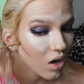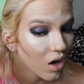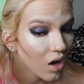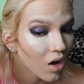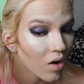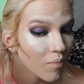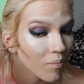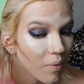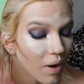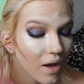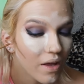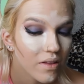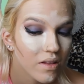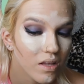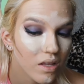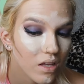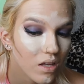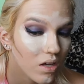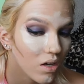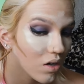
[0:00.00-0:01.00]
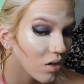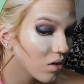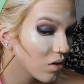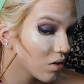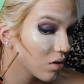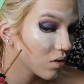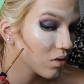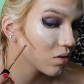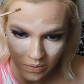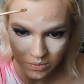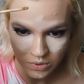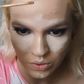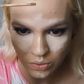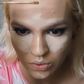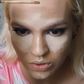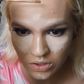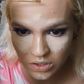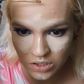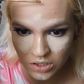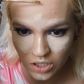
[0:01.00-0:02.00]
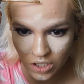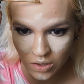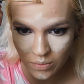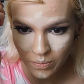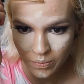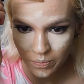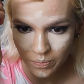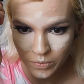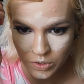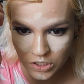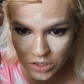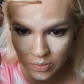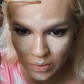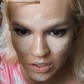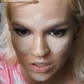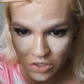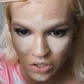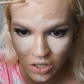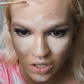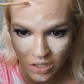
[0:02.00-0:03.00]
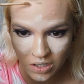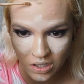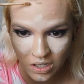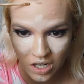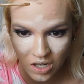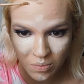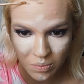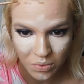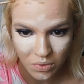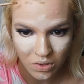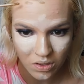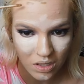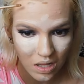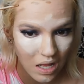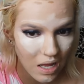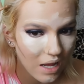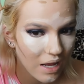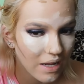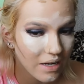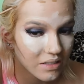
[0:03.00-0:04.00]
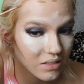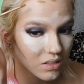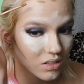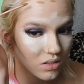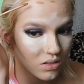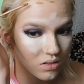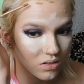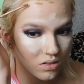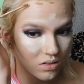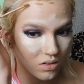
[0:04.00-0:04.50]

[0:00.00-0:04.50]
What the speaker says: up by the ear. So we're going to start just by drawing a couple lines